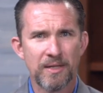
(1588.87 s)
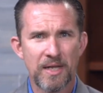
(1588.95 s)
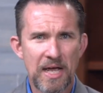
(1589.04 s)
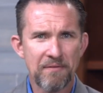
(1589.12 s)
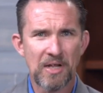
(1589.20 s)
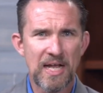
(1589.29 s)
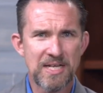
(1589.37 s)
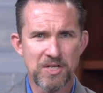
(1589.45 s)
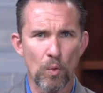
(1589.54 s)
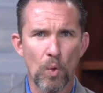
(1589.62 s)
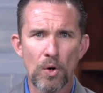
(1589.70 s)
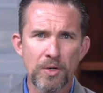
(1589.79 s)
the devil
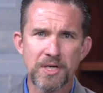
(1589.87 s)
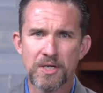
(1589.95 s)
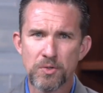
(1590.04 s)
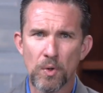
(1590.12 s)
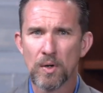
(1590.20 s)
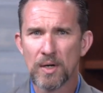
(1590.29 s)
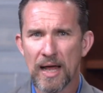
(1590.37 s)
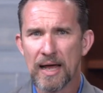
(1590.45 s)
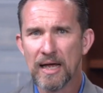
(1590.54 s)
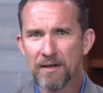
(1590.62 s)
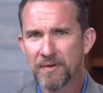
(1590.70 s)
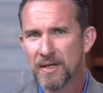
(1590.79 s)
hasn't worked into our
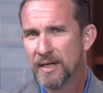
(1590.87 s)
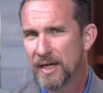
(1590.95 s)
life